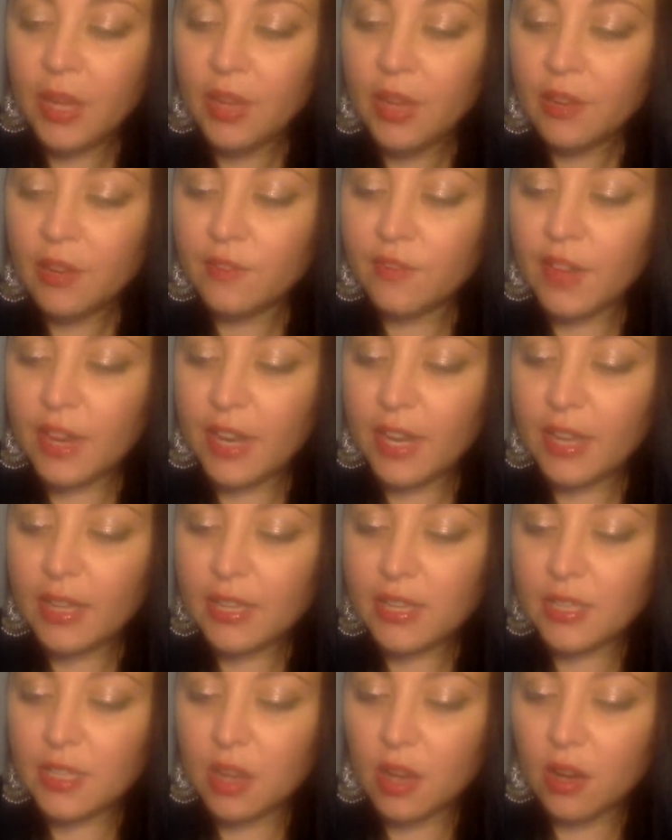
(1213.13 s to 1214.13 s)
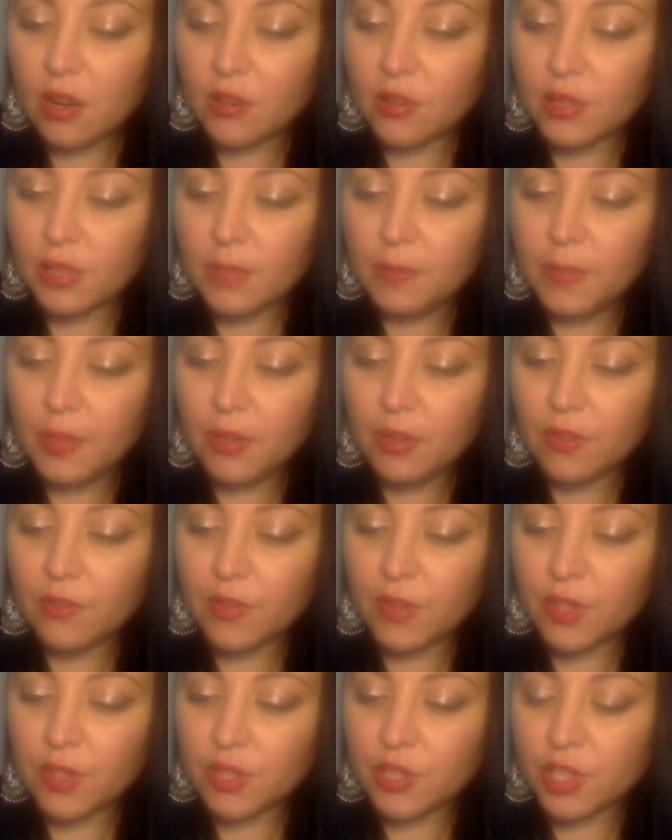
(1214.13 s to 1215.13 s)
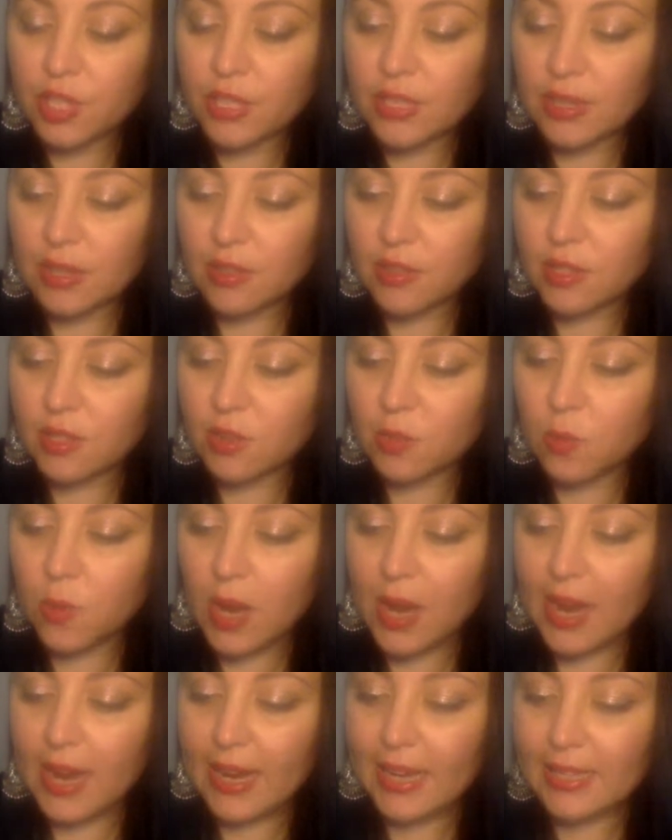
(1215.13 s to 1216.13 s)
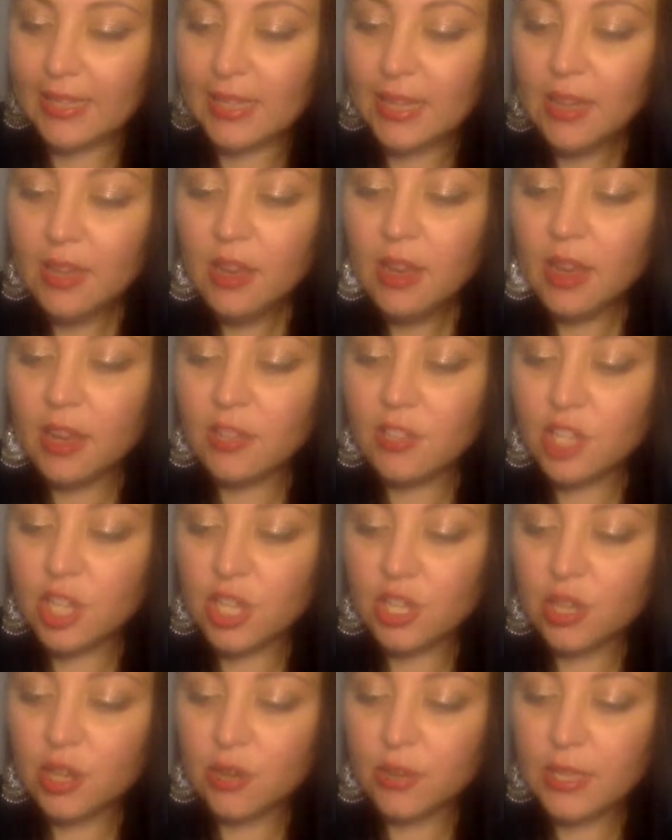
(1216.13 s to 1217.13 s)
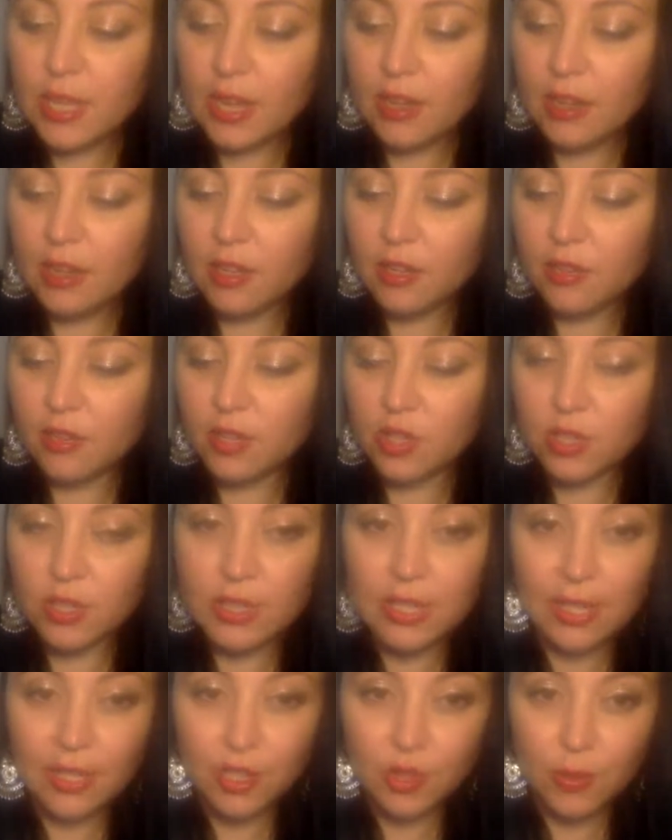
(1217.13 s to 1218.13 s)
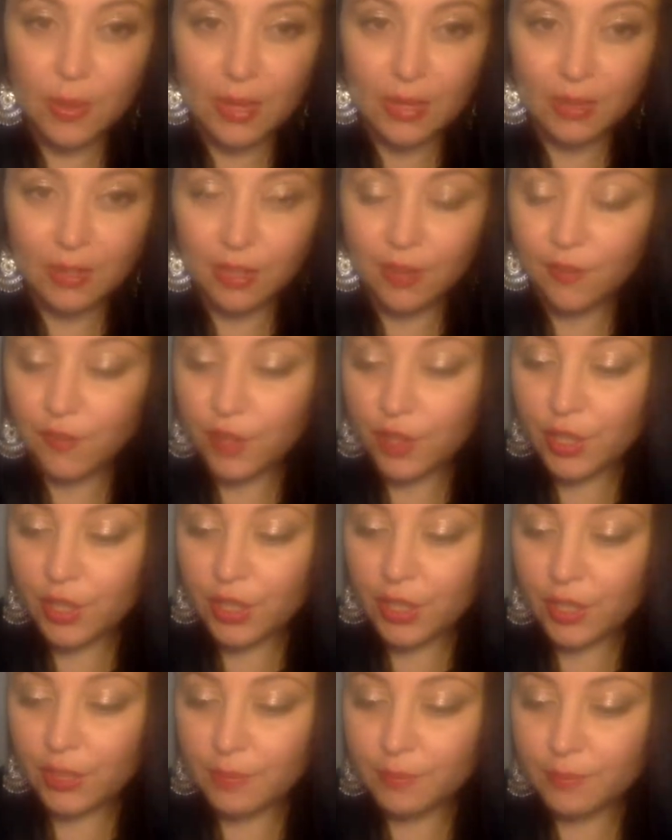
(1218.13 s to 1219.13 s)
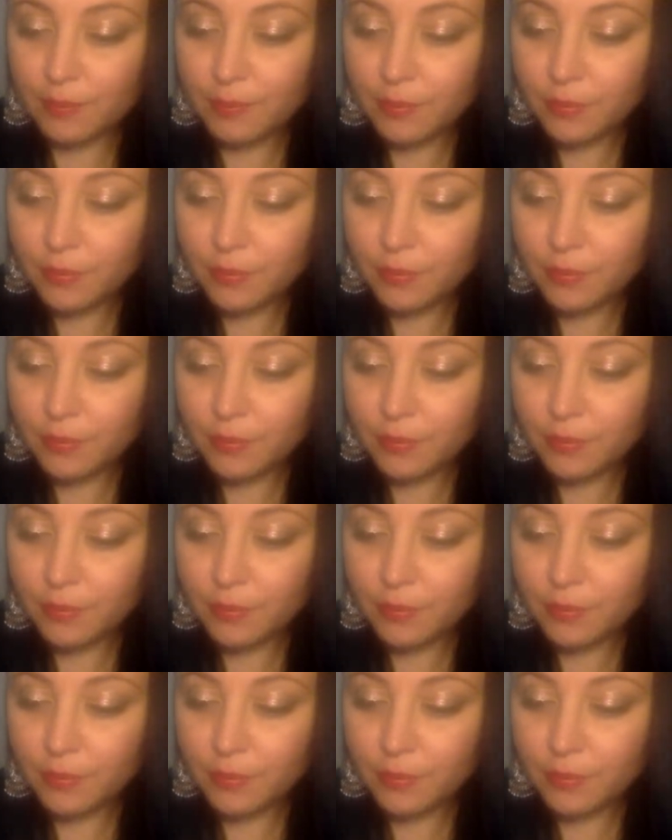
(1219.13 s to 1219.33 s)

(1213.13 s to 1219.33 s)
Freya is not only beautiful, she is also wise, and she knows how to use her sexuality for good.